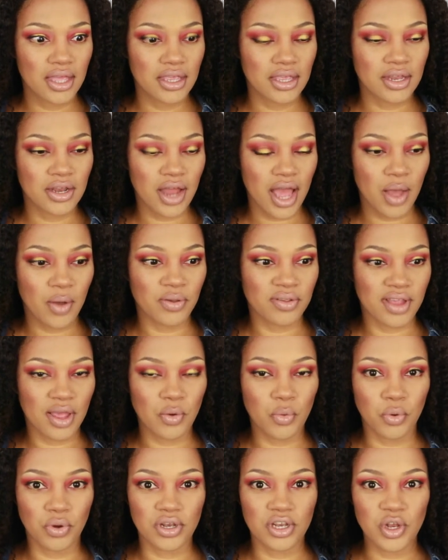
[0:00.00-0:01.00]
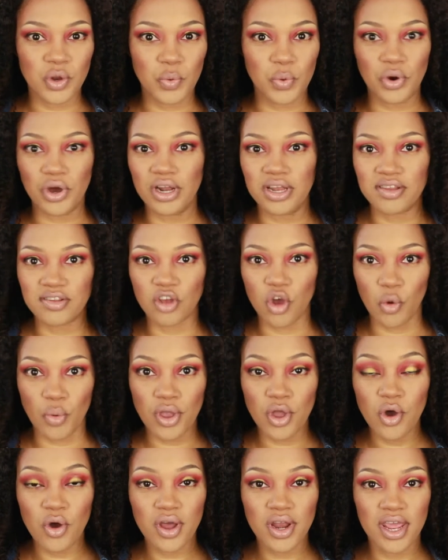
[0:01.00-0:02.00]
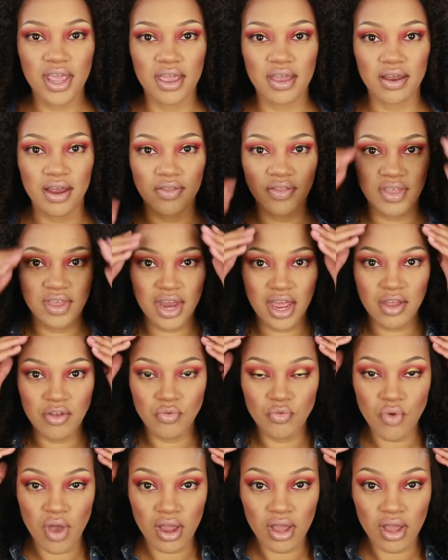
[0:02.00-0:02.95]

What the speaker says: you know, I was like, what in the world is going on here? And then I